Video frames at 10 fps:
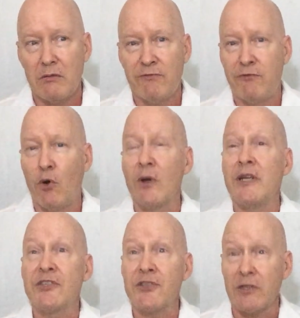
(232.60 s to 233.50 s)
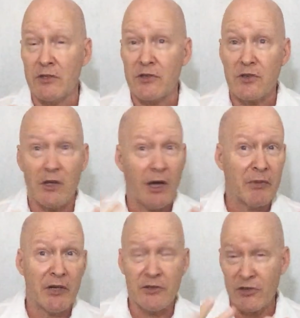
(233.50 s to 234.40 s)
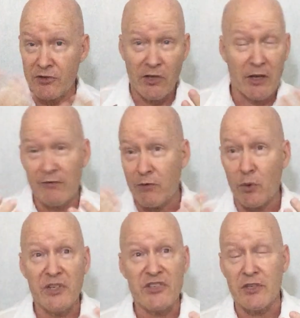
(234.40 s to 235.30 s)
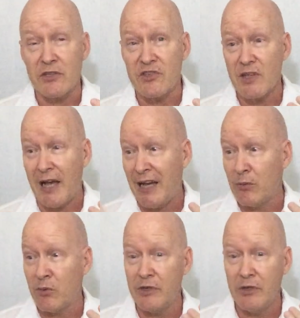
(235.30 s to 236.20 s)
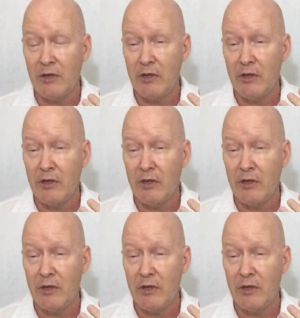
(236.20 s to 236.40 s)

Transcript: for instance, I'm going to just say for instance, I would